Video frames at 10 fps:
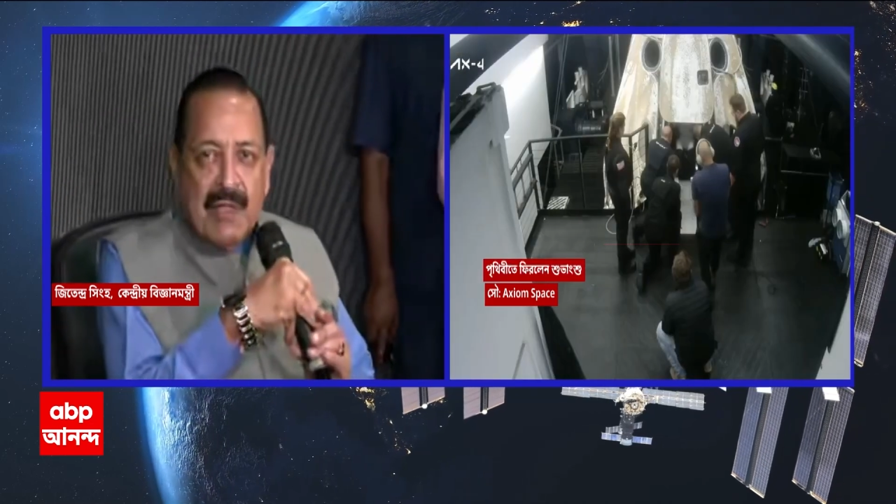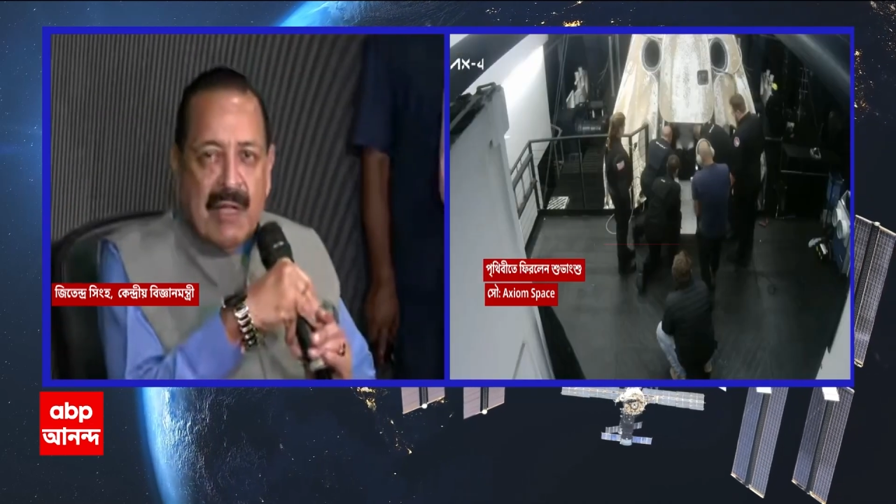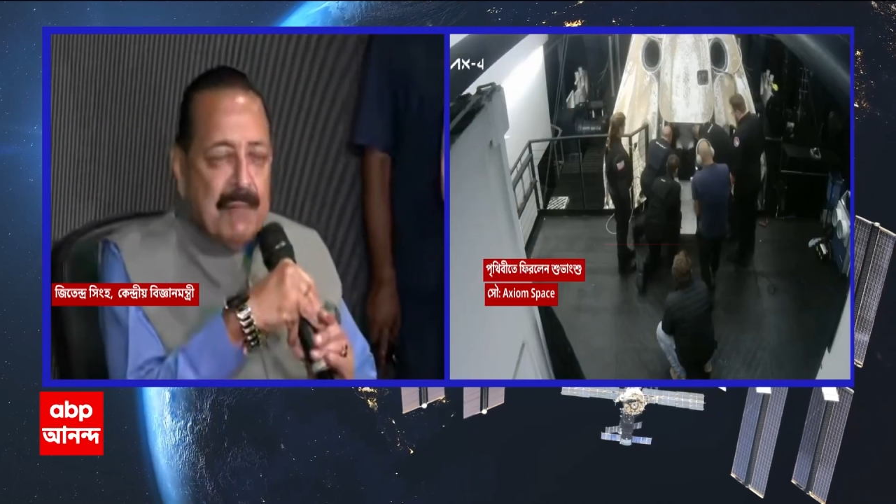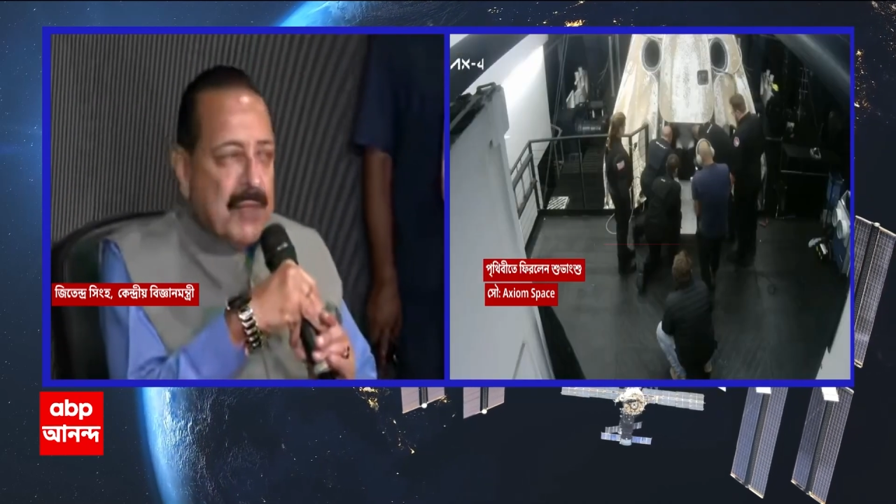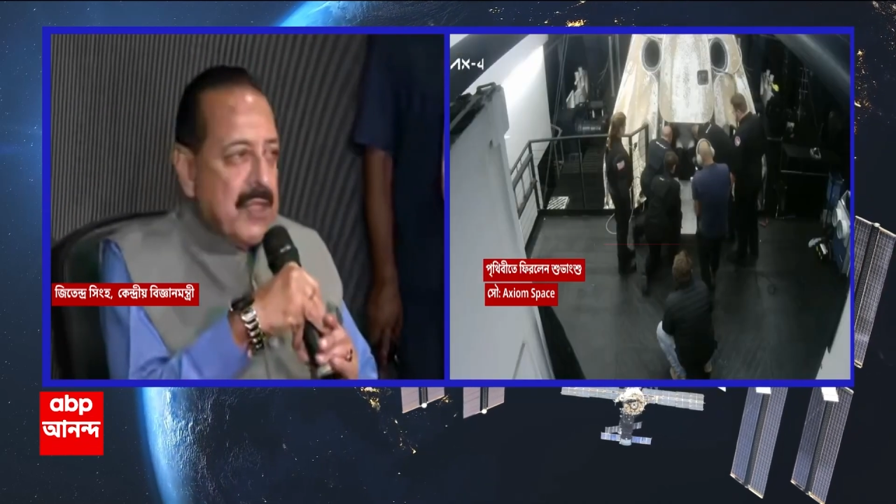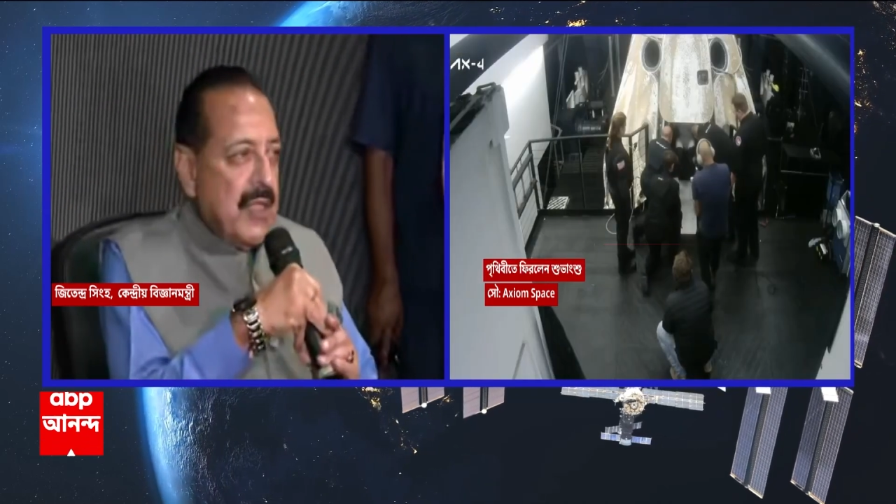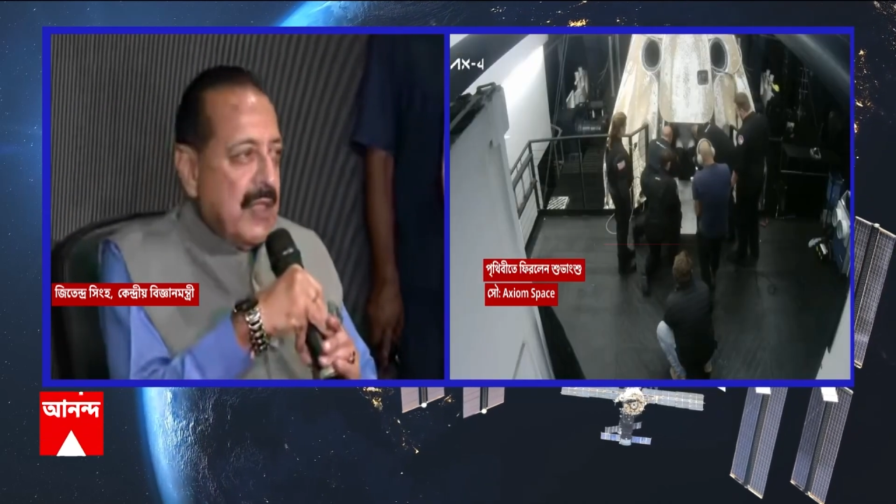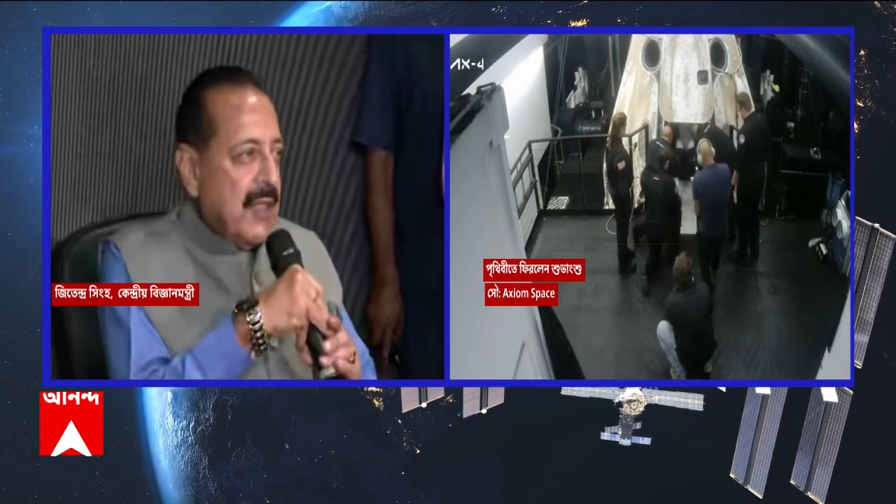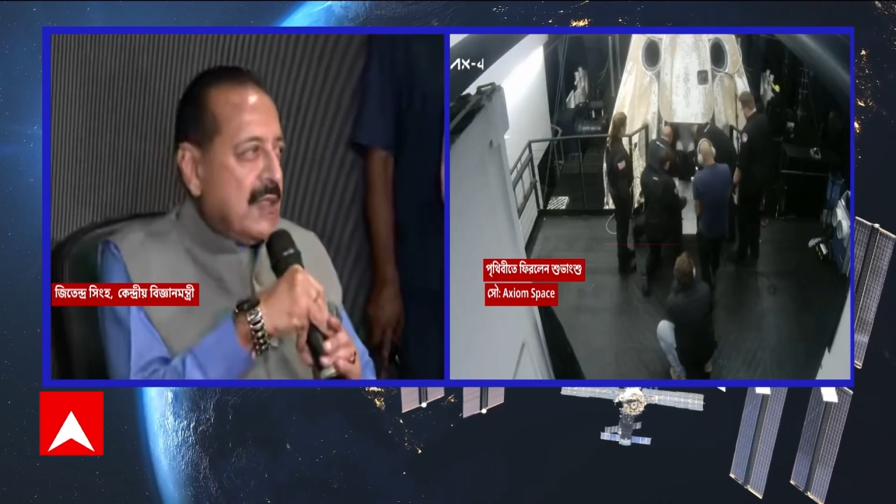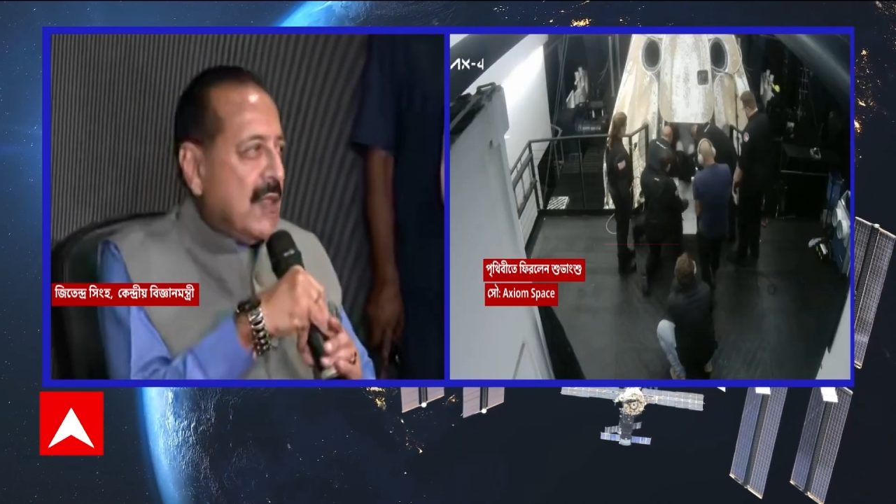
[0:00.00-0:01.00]

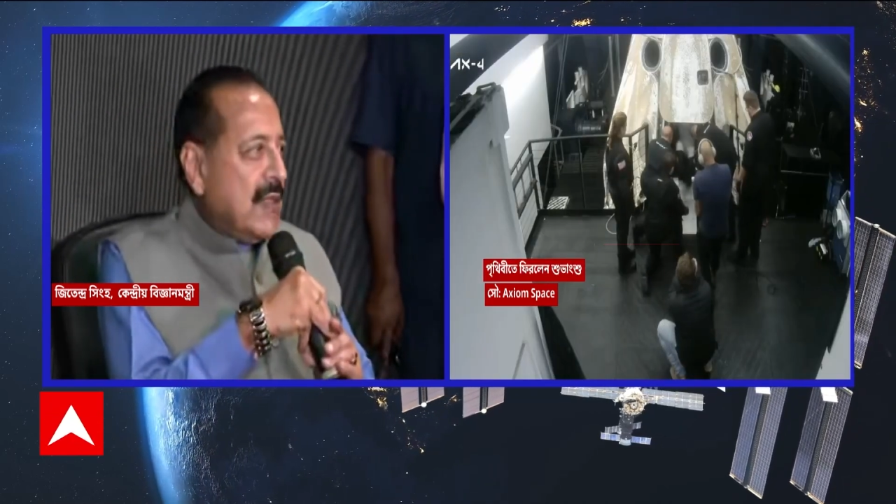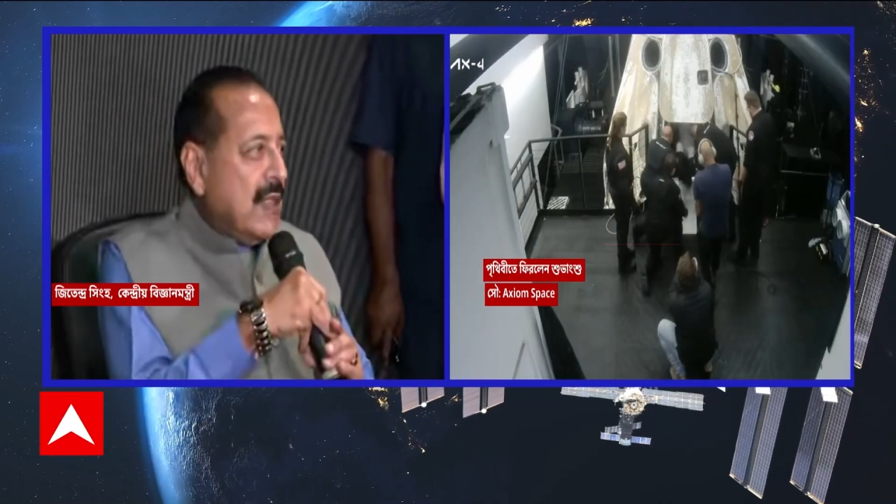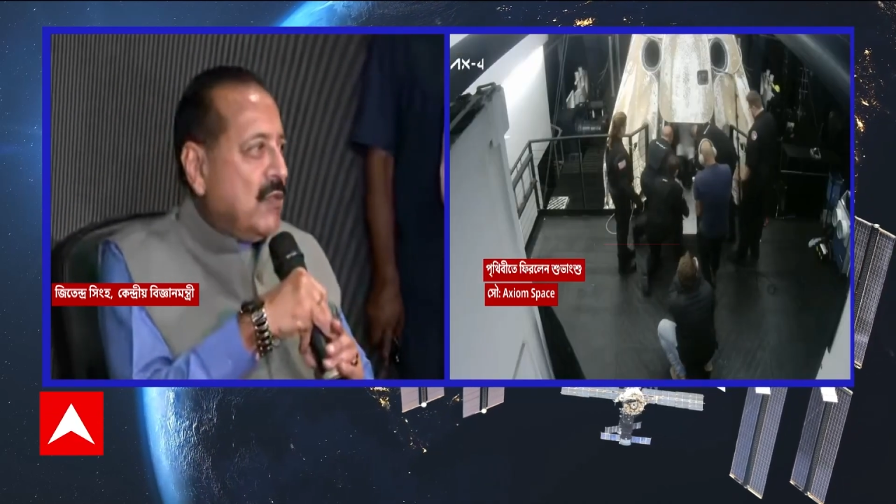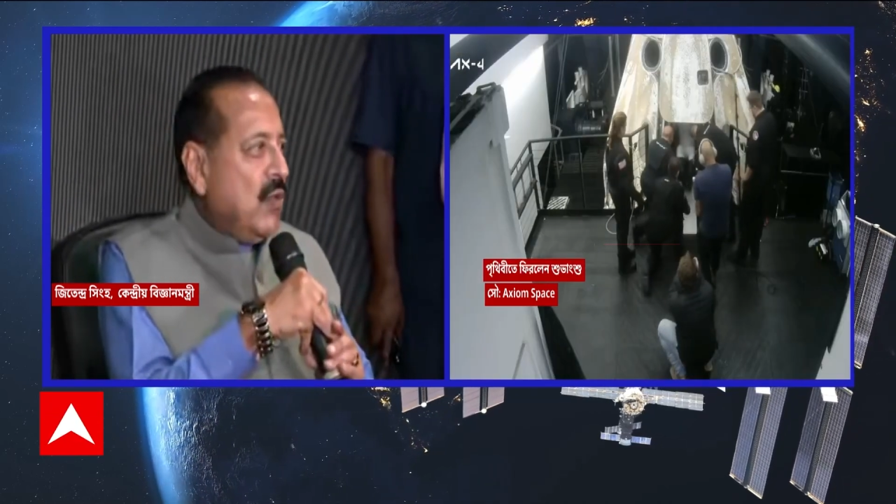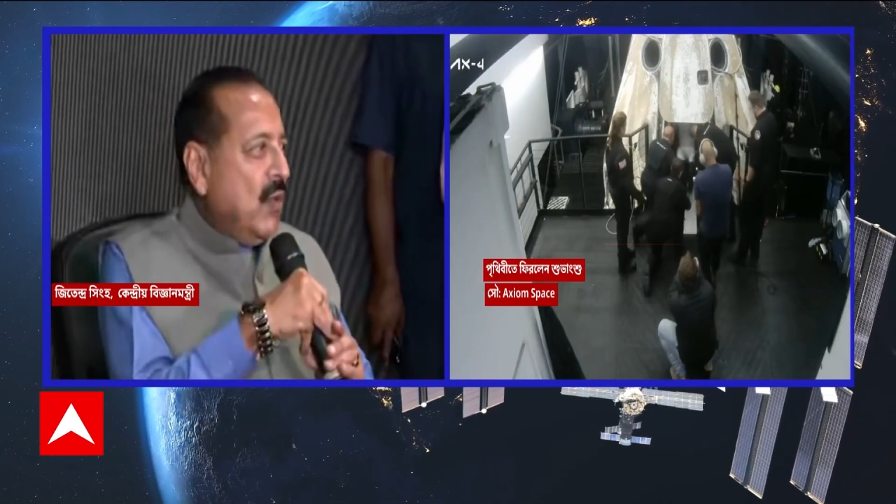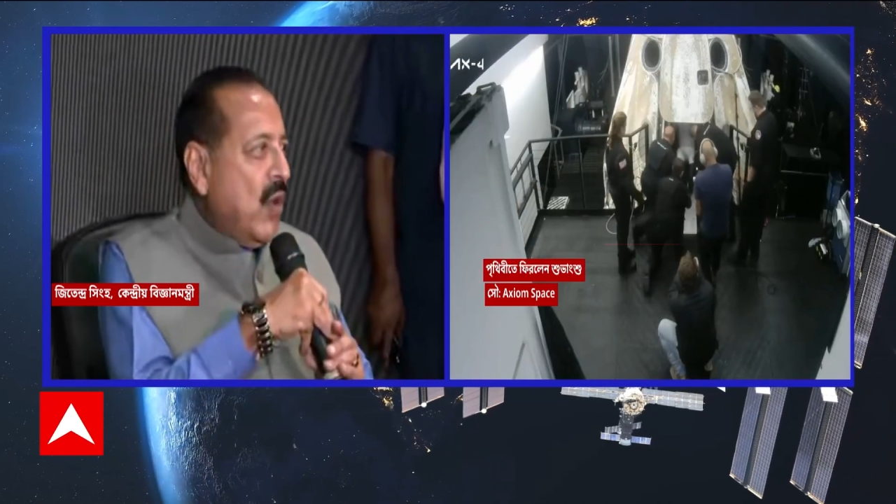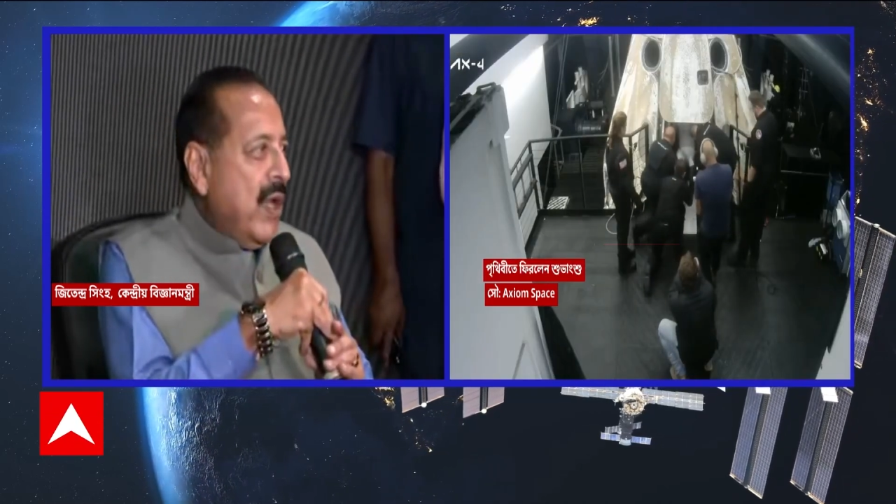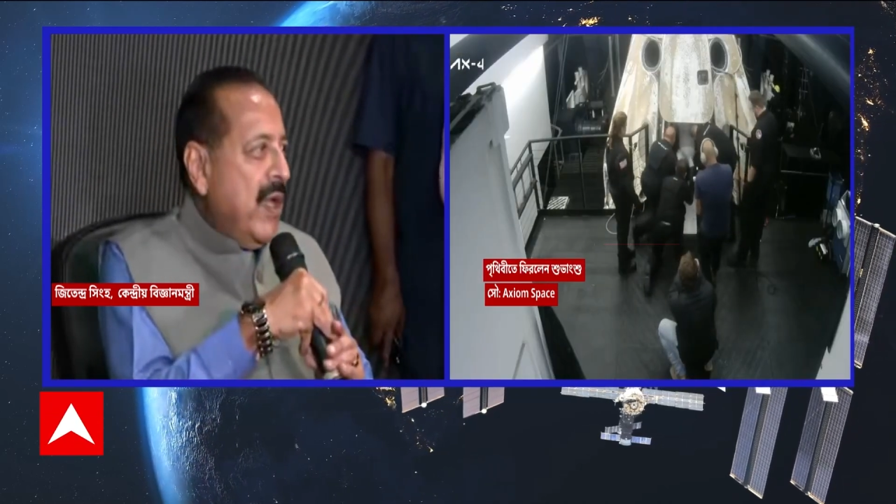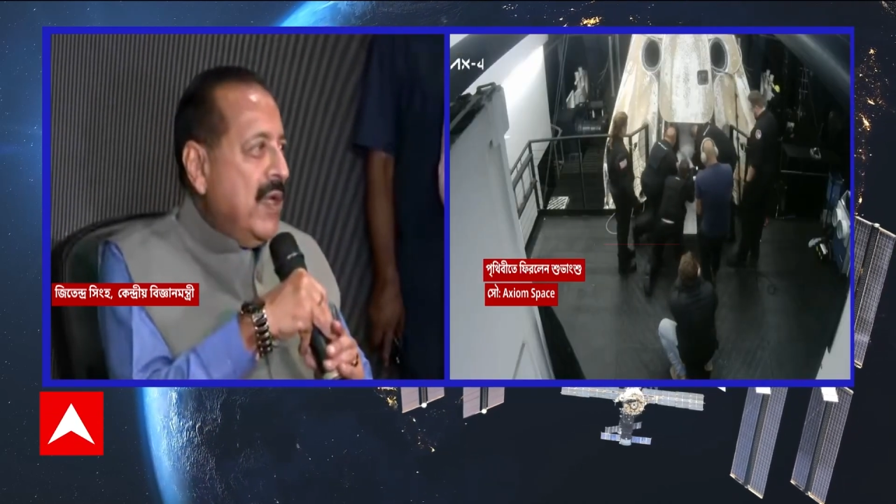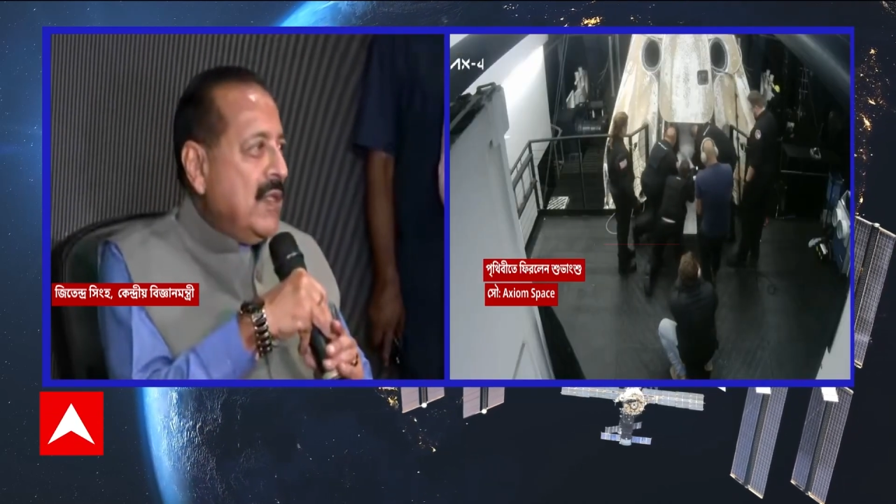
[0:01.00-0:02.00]
accomplishing a successful
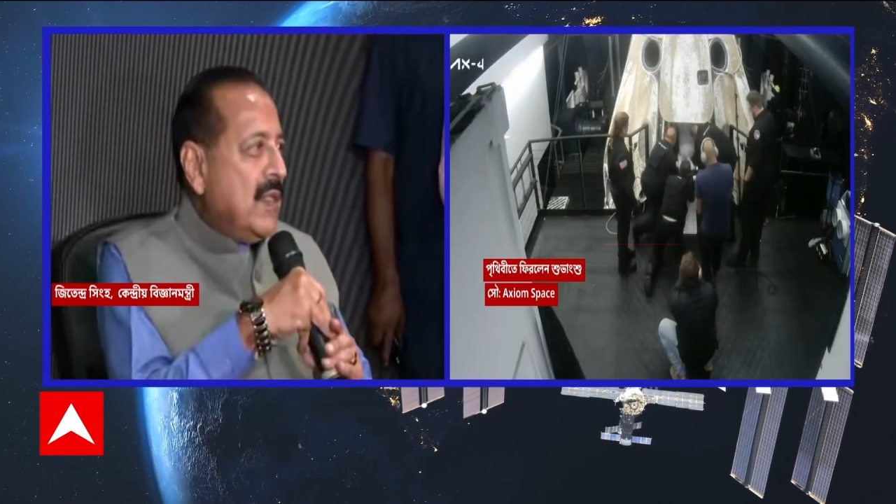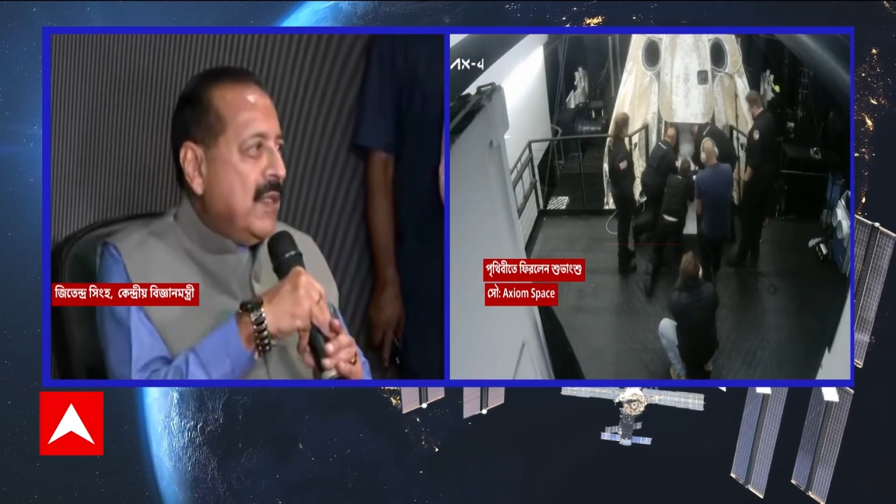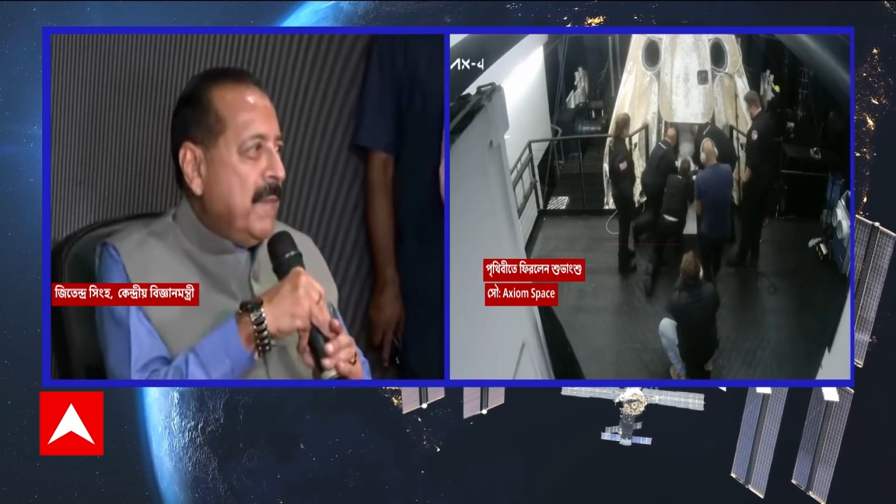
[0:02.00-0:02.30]
voyage